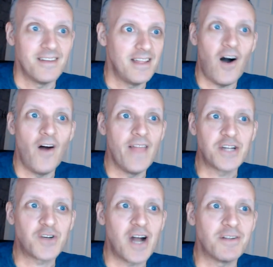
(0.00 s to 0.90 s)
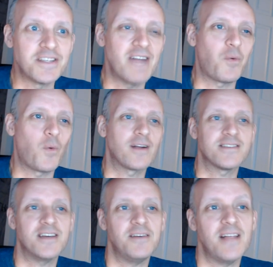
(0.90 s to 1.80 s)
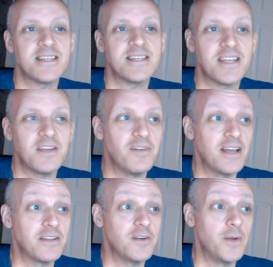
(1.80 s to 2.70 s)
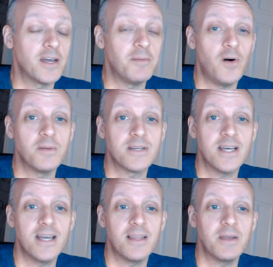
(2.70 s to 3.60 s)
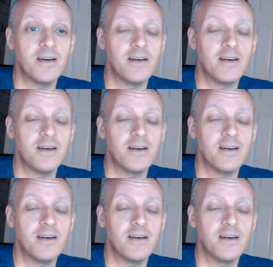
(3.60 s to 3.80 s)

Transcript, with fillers: all that travel time for work and stuff, the last thing you feel like doing when you come home is, hey, let me uh,